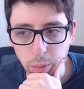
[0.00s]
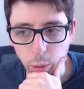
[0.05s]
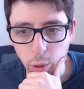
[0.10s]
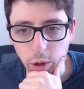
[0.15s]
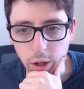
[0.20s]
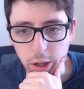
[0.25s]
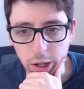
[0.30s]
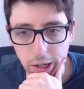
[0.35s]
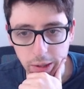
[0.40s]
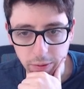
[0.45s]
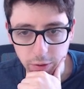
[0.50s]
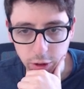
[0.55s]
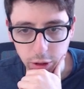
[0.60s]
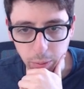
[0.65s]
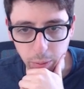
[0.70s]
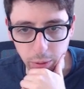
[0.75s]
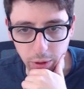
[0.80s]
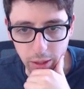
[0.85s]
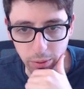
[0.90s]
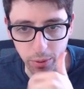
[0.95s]
more
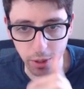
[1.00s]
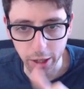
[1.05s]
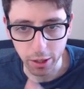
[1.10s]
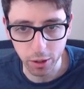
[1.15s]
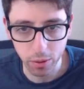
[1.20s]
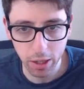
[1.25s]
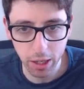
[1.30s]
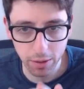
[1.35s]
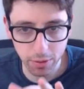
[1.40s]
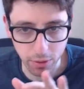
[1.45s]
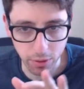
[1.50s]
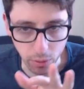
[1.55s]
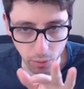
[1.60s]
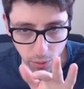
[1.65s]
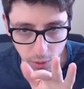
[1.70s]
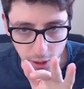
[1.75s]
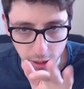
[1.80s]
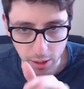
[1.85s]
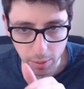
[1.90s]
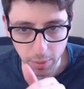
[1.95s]
comfortably, where I don't have to
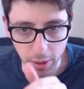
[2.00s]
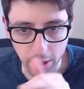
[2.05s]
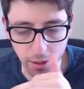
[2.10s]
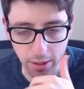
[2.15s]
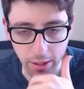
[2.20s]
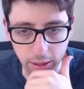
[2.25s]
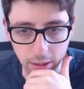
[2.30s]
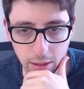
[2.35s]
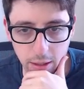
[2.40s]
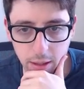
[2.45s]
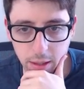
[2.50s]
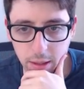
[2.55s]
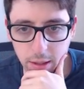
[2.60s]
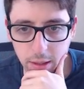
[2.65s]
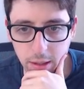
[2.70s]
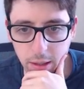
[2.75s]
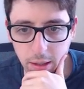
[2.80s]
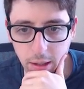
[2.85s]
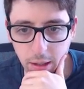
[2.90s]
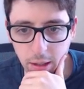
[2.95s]
worry about
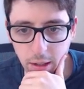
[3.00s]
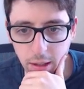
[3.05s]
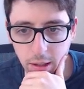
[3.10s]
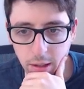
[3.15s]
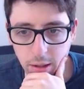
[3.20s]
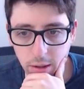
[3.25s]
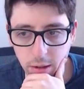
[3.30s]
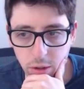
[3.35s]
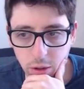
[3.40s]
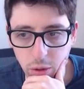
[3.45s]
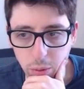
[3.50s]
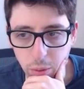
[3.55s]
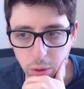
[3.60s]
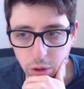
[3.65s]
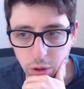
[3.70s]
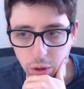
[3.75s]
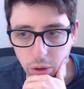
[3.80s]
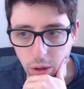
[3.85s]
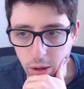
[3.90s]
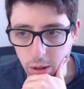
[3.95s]
these
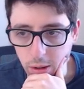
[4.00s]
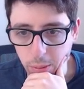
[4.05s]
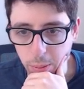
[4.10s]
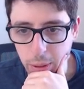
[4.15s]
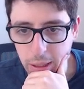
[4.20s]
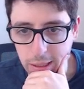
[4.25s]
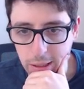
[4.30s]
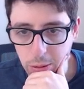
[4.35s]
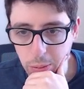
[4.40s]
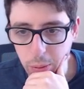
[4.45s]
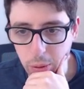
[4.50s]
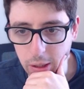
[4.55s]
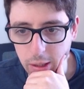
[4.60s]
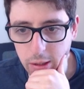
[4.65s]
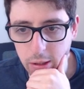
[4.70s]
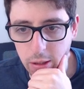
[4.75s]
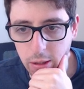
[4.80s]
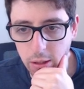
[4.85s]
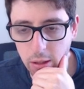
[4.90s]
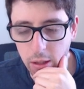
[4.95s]
super strong passed
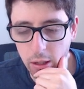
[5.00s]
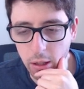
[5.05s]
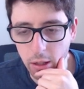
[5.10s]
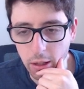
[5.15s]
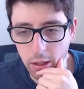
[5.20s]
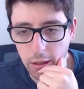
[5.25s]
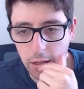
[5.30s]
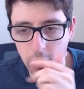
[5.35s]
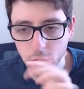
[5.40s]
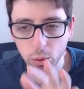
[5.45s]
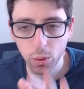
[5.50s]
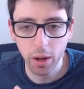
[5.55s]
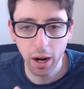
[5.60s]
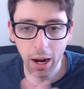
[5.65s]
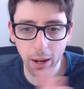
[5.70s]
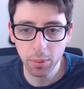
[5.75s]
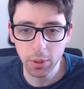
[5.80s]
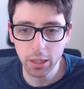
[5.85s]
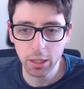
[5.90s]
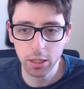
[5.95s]
pawns. So what
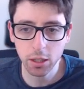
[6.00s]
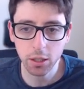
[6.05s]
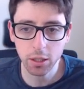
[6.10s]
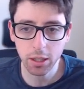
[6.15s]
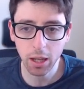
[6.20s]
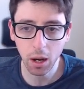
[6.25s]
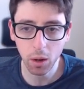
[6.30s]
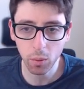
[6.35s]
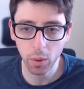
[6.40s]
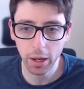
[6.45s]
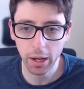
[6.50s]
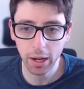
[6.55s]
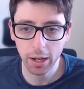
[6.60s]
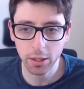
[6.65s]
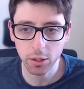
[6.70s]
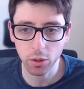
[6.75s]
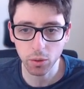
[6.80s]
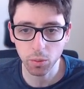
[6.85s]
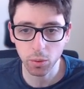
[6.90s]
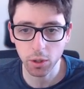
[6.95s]
happens here is now white
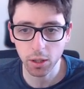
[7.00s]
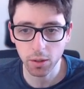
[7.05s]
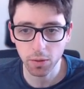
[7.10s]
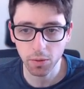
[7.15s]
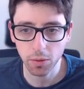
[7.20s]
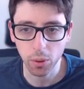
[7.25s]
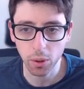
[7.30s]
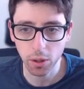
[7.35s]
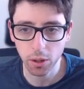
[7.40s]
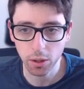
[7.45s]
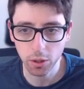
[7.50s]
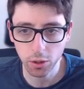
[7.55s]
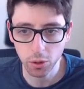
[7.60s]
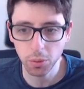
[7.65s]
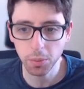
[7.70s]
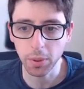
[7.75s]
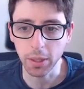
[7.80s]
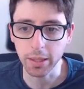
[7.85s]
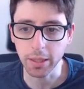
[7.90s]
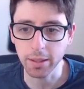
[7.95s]
has a rook for
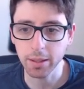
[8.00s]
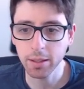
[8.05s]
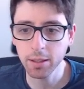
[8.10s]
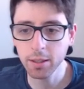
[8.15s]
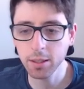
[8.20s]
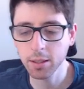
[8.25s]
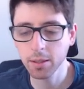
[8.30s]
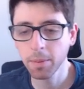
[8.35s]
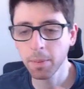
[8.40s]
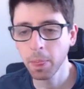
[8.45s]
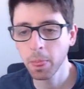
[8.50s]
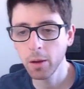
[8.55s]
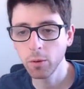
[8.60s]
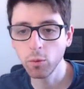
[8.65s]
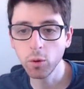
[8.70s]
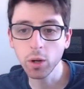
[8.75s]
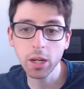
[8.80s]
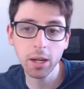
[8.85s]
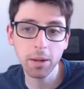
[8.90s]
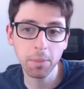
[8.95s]
two pieces,
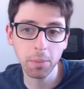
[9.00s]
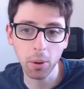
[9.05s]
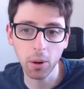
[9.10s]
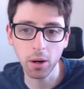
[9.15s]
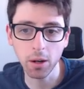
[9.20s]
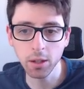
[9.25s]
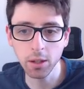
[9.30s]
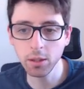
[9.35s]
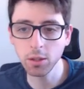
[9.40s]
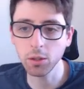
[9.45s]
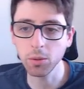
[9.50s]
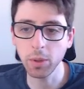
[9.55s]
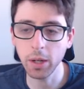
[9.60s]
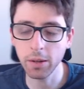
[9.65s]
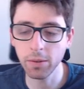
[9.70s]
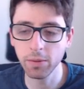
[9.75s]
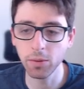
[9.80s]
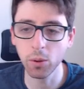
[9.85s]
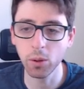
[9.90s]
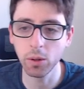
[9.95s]
rook and pawn, so we
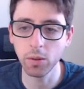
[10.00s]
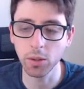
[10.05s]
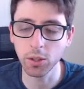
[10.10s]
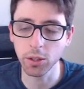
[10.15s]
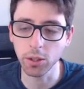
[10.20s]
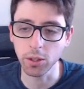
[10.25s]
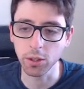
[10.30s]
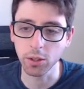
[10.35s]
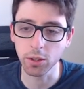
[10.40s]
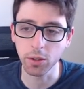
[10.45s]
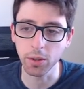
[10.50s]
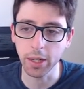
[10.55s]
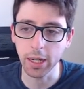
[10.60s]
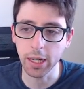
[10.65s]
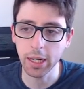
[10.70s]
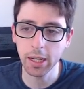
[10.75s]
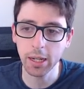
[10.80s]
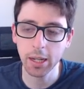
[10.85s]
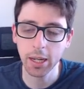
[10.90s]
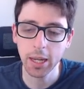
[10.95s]
have four versus
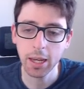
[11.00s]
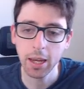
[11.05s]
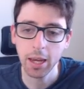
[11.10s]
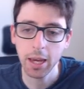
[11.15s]
three.